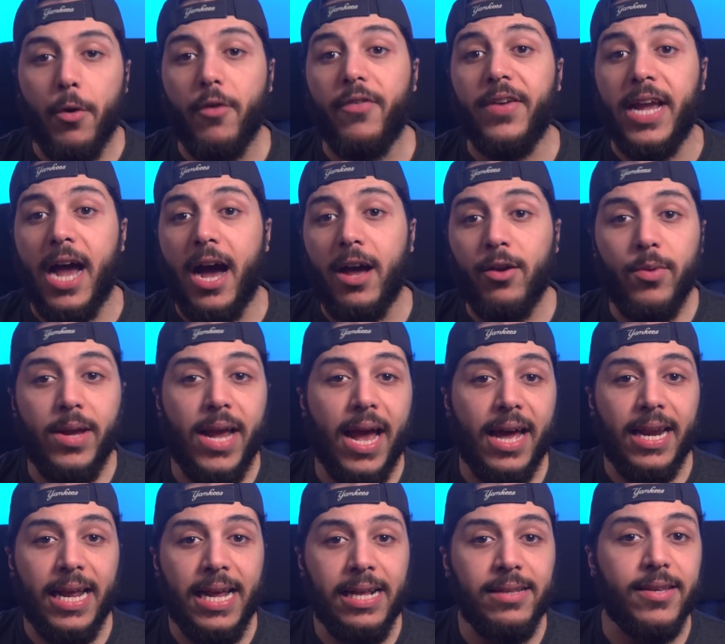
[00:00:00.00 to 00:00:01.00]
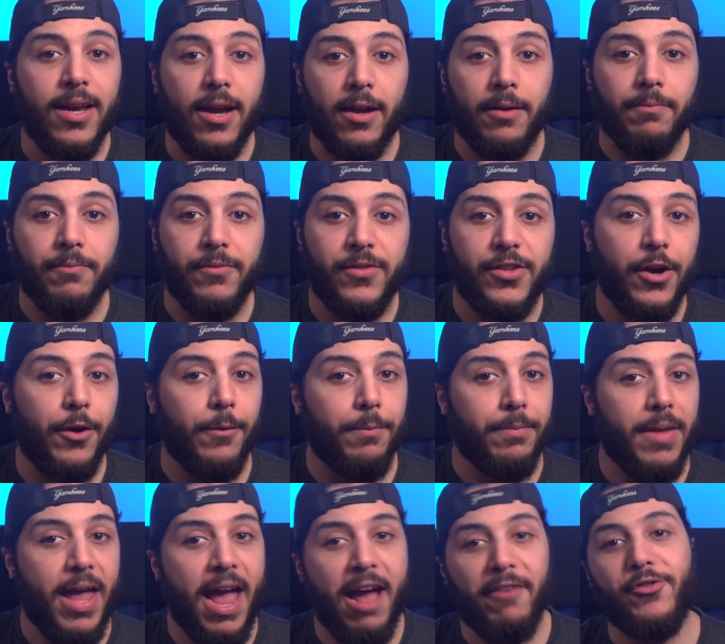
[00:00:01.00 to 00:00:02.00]
Moving on, we got Intel. So
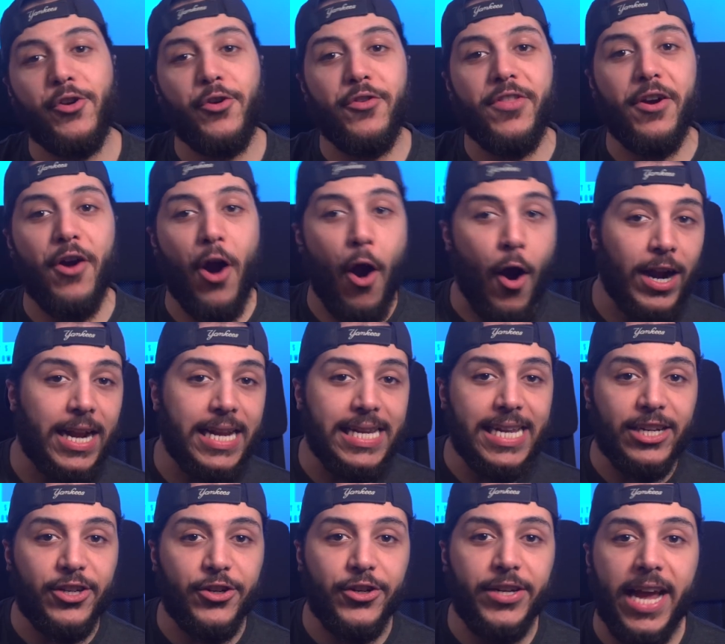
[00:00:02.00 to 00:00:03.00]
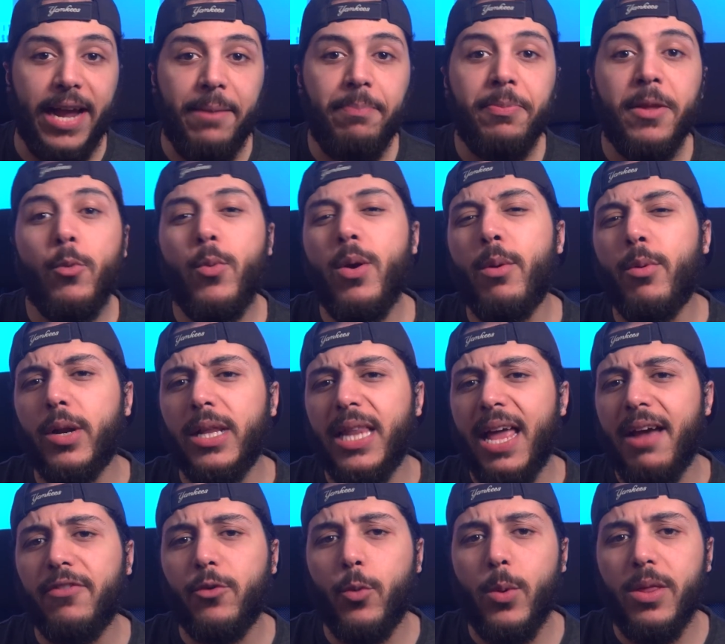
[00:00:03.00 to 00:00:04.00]
after their architecture day, we were
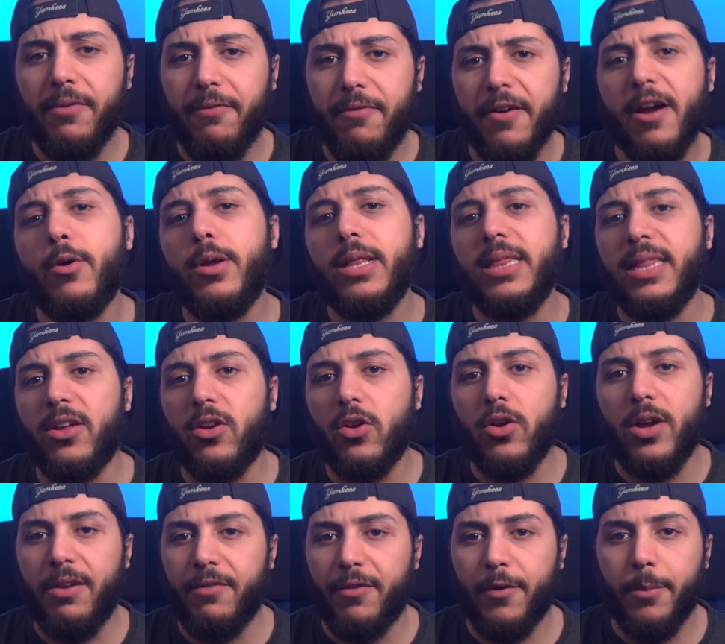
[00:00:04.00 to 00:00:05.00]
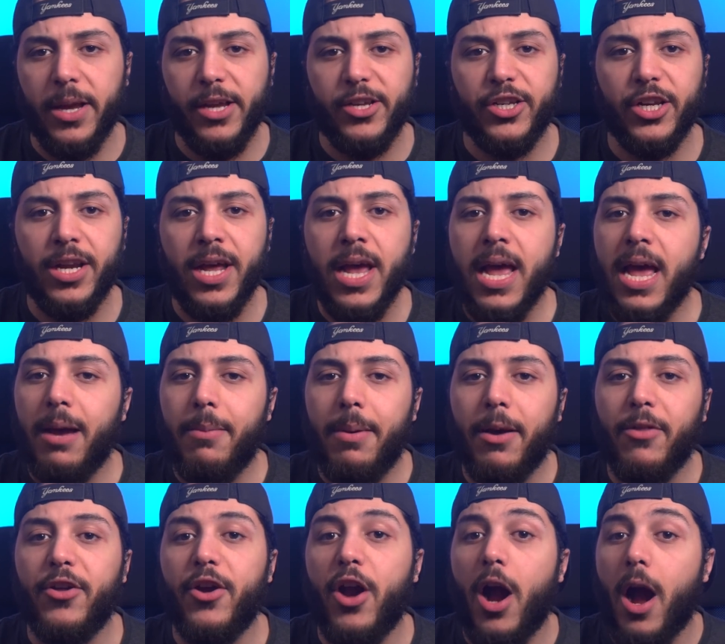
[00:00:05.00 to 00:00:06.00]
left with very little information
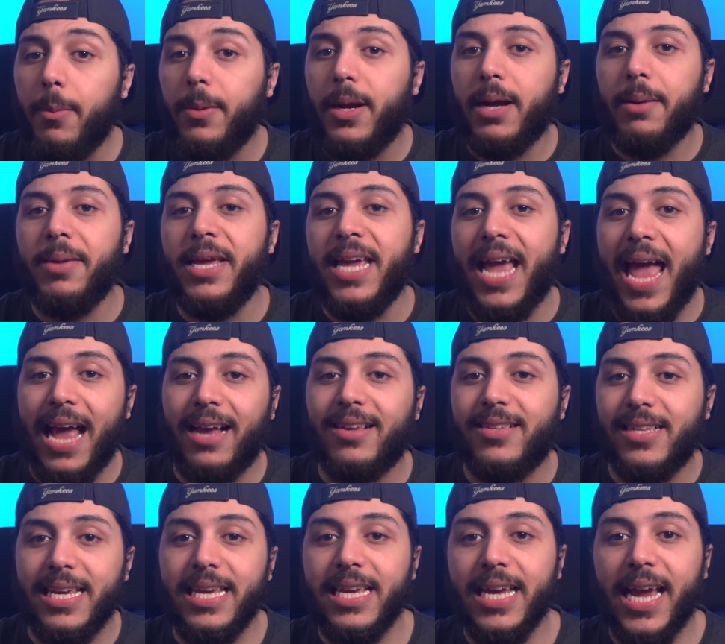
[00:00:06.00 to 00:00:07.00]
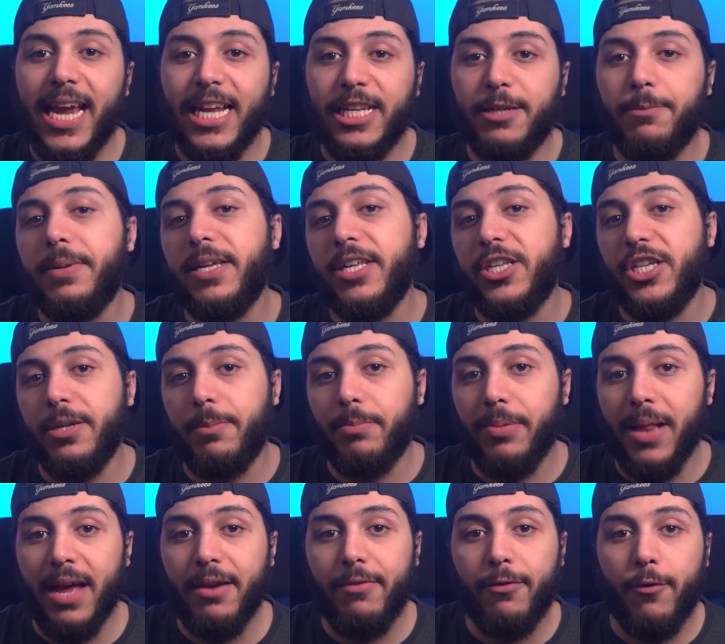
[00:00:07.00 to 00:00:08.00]
about their upcoming X E H P G
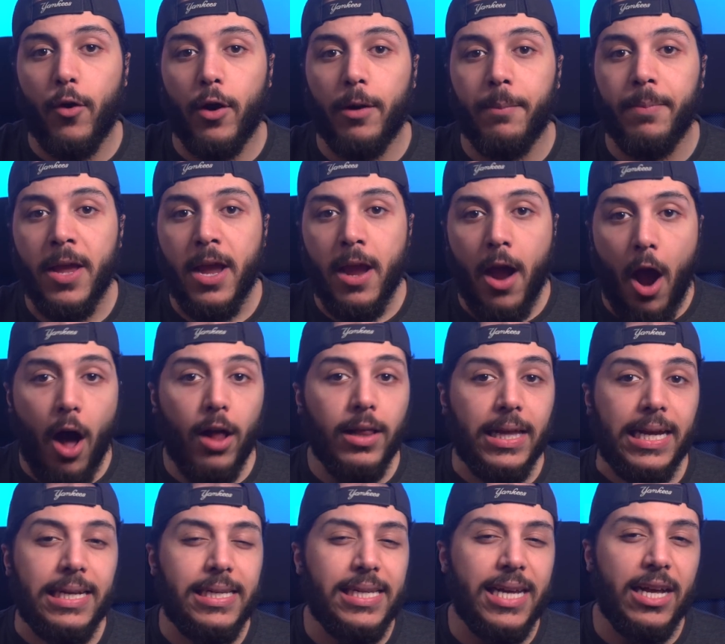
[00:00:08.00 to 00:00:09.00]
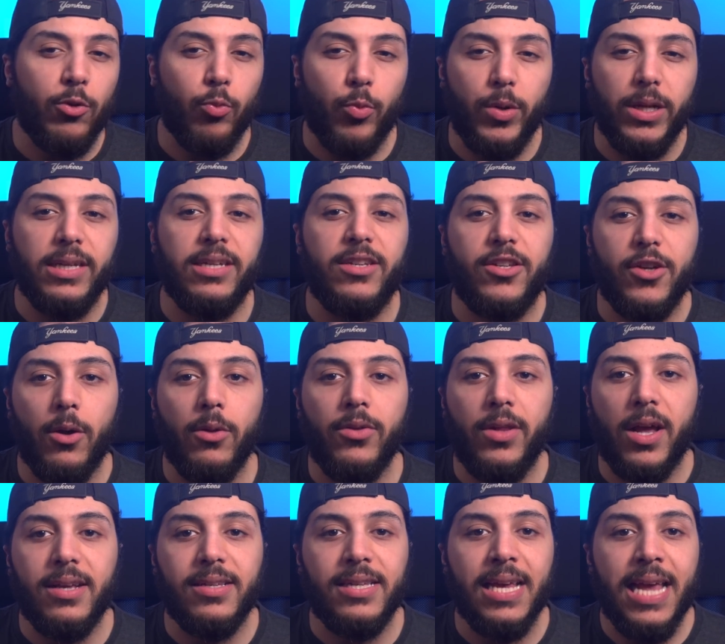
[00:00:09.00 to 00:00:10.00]
platform. All Intel really
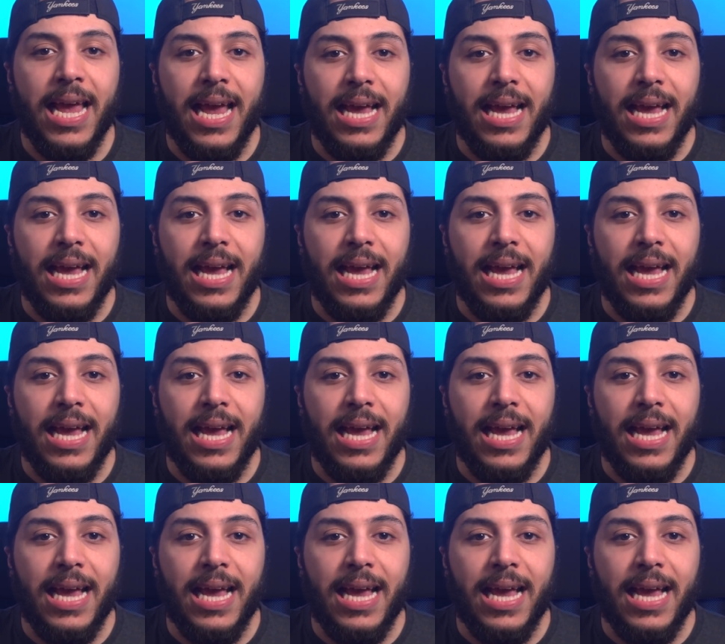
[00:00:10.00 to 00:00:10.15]
told us